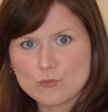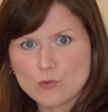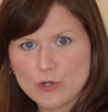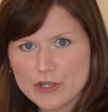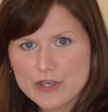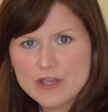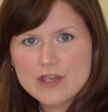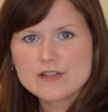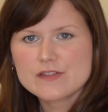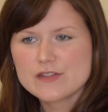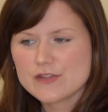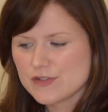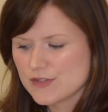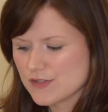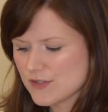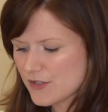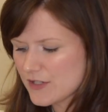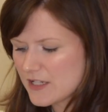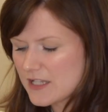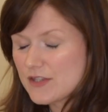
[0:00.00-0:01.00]
work to
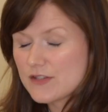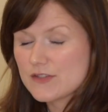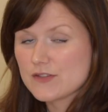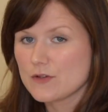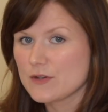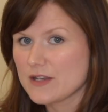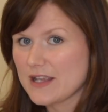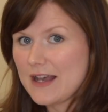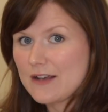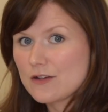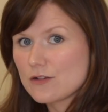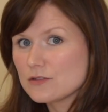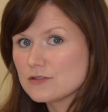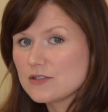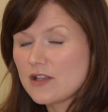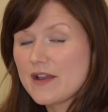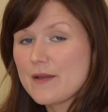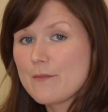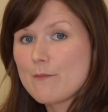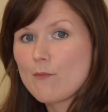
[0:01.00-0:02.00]
study the zodiacal
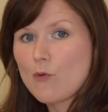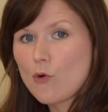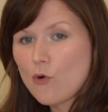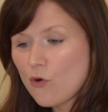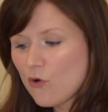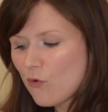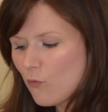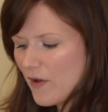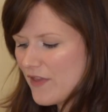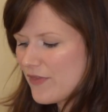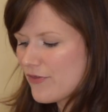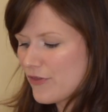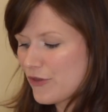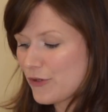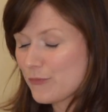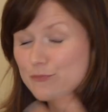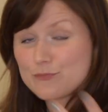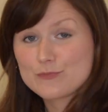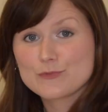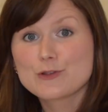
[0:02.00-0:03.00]
light more with
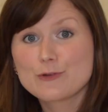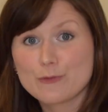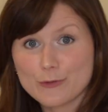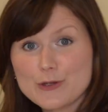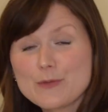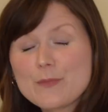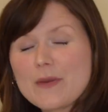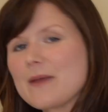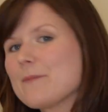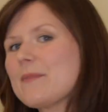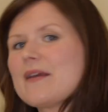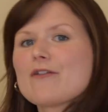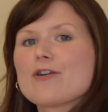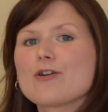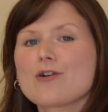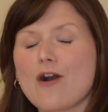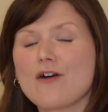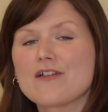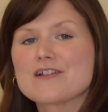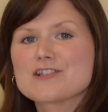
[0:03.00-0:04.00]
the group at
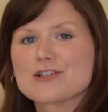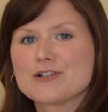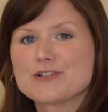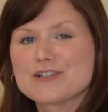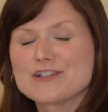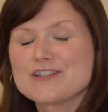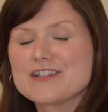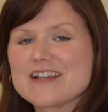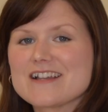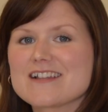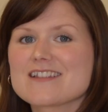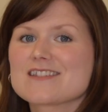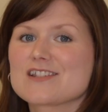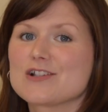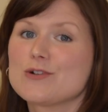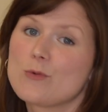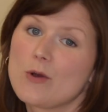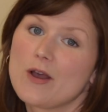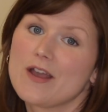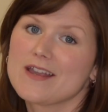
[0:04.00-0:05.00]
Imperial College London that are
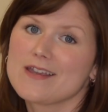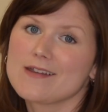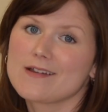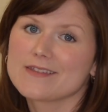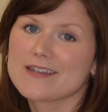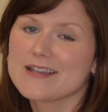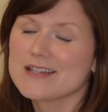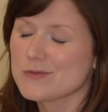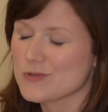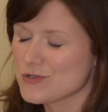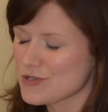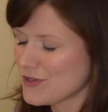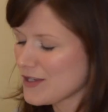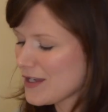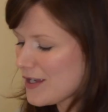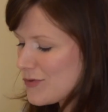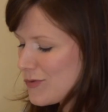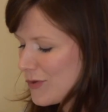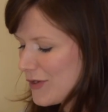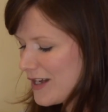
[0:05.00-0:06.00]
still working on this, which I
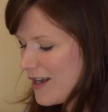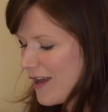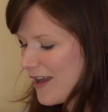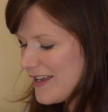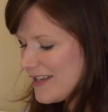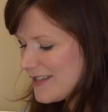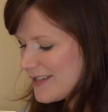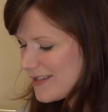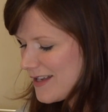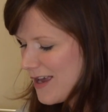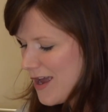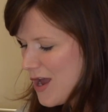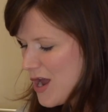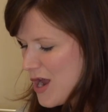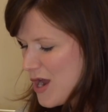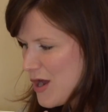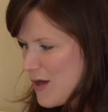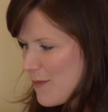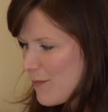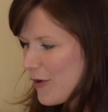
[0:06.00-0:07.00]
think is really nice.
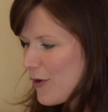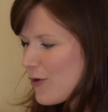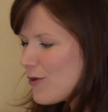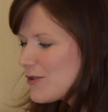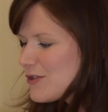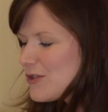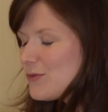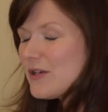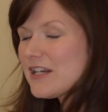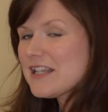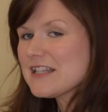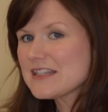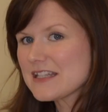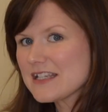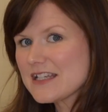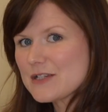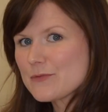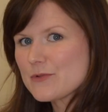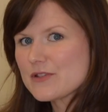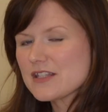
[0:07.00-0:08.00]
But also what he
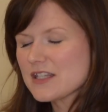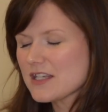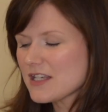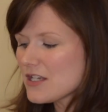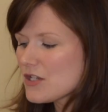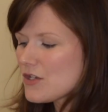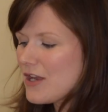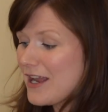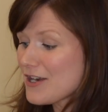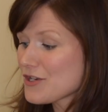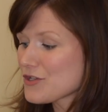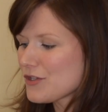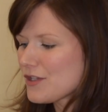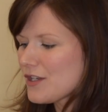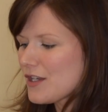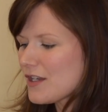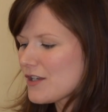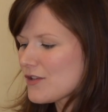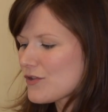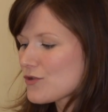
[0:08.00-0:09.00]
did was he
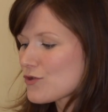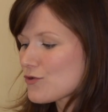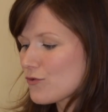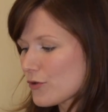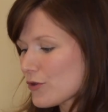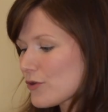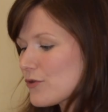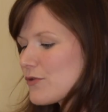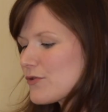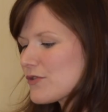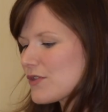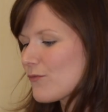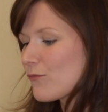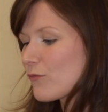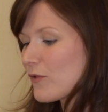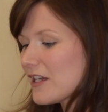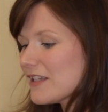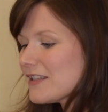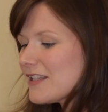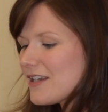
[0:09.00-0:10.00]
actually drew some
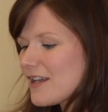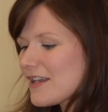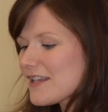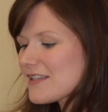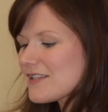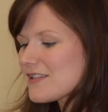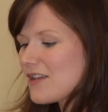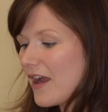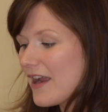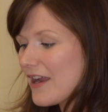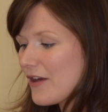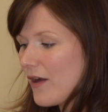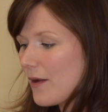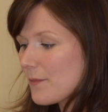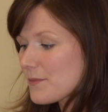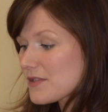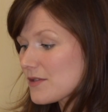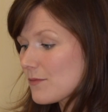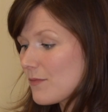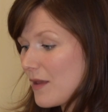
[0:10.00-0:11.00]
really nice
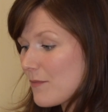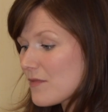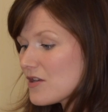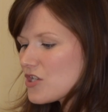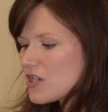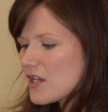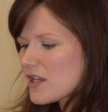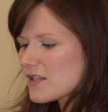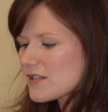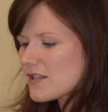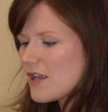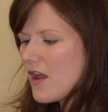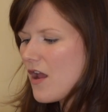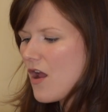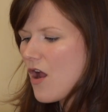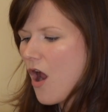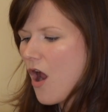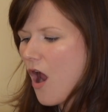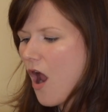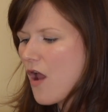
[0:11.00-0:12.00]
diagrams, some images,
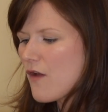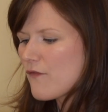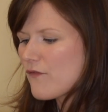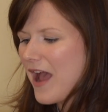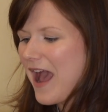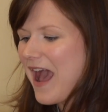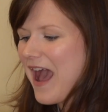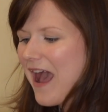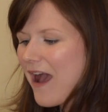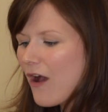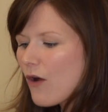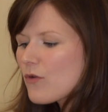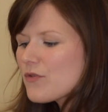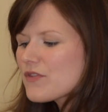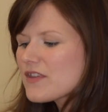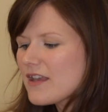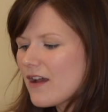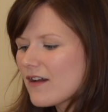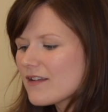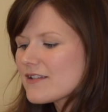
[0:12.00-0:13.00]
of how
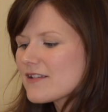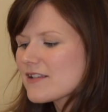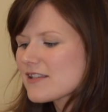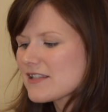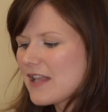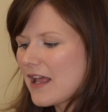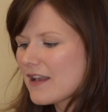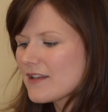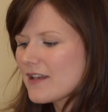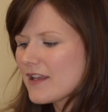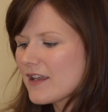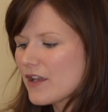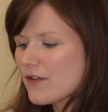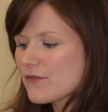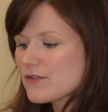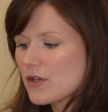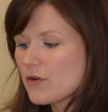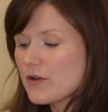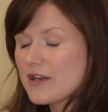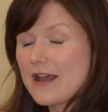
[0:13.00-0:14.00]
the understanding
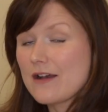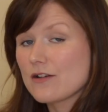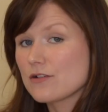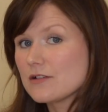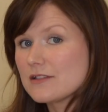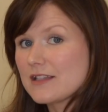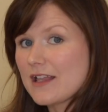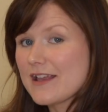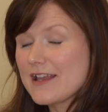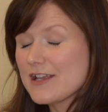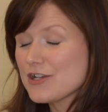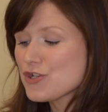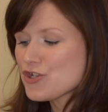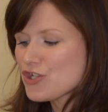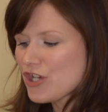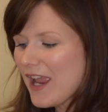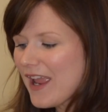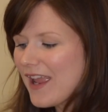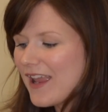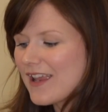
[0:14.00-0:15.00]
of zodiacal light had
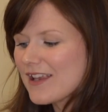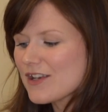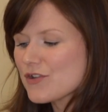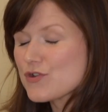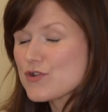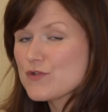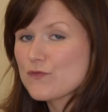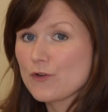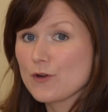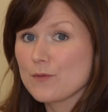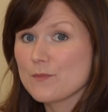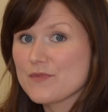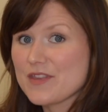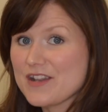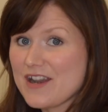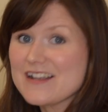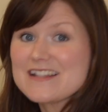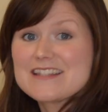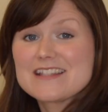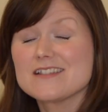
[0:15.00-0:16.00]
changed from the
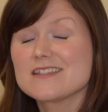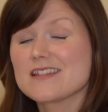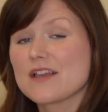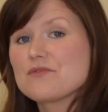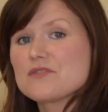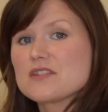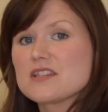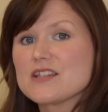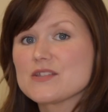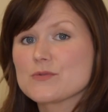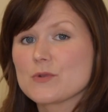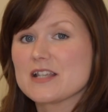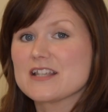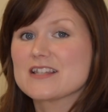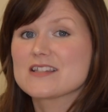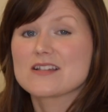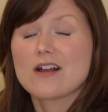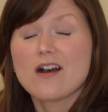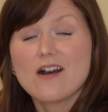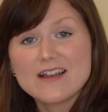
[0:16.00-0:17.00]
1970s when he
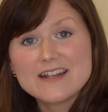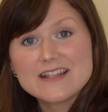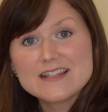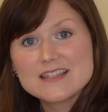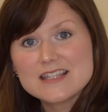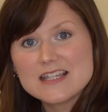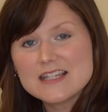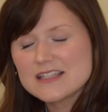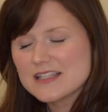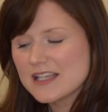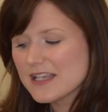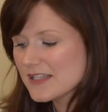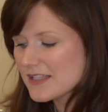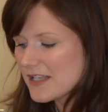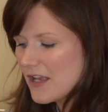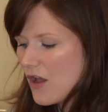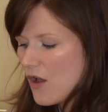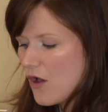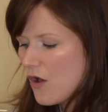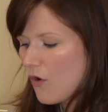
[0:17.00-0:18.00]
started his thesis
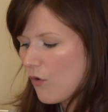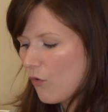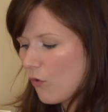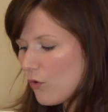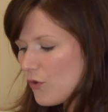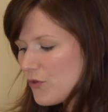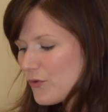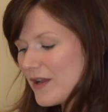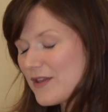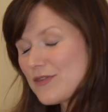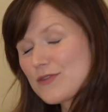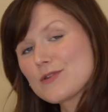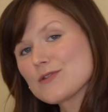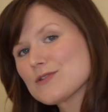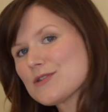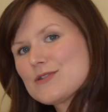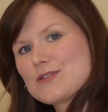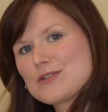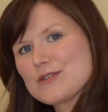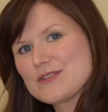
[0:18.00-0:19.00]
all the way through
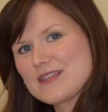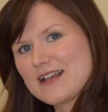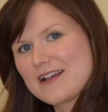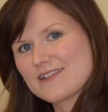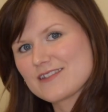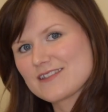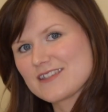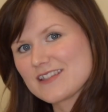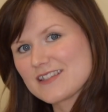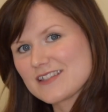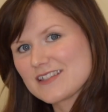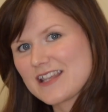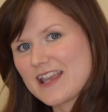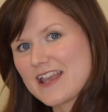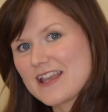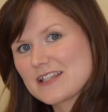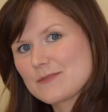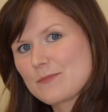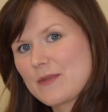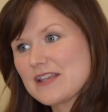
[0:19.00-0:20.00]
to
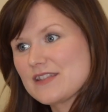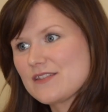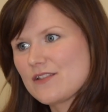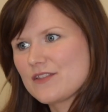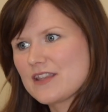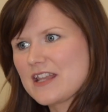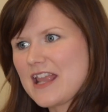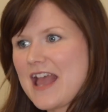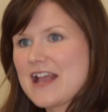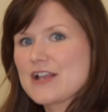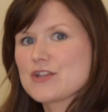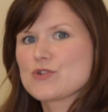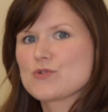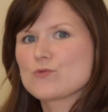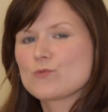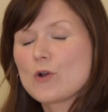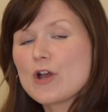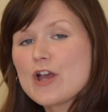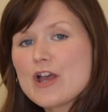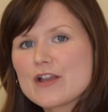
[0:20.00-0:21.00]
2006, based on the
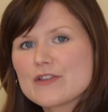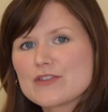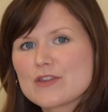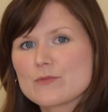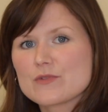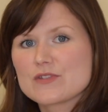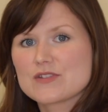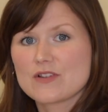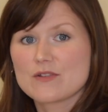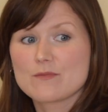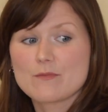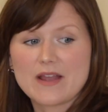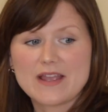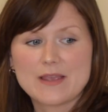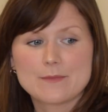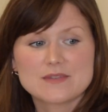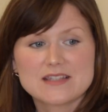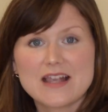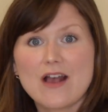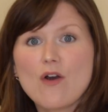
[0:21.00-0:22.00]
extra work that was done by
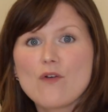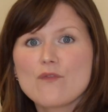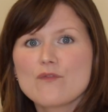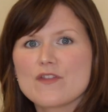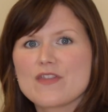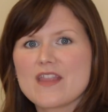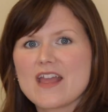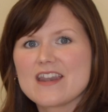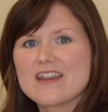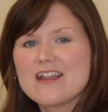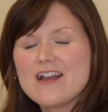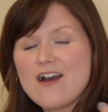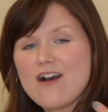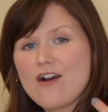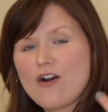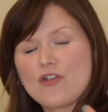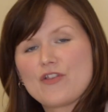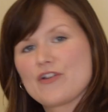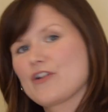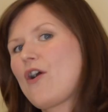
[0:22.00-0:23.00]
himself and then
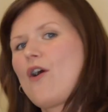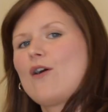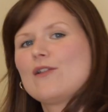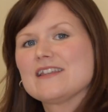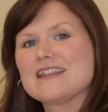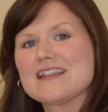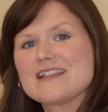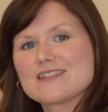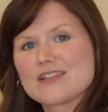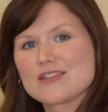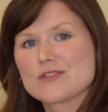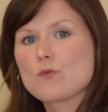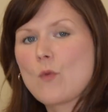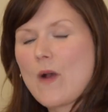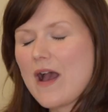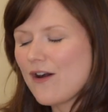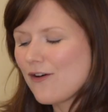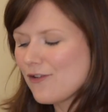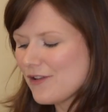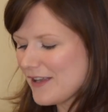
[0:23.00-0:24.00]
other colleagues as
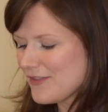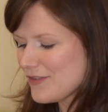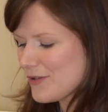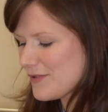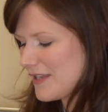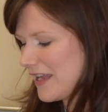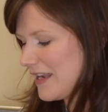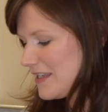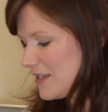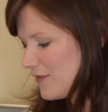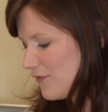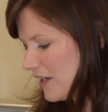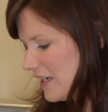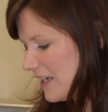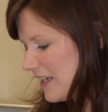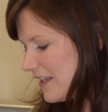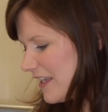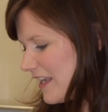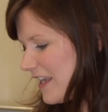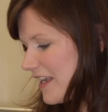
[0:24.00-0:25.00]
well in those
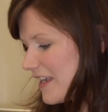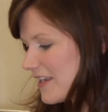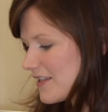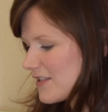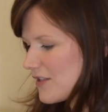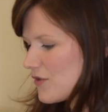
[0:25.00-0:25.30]
intervening years.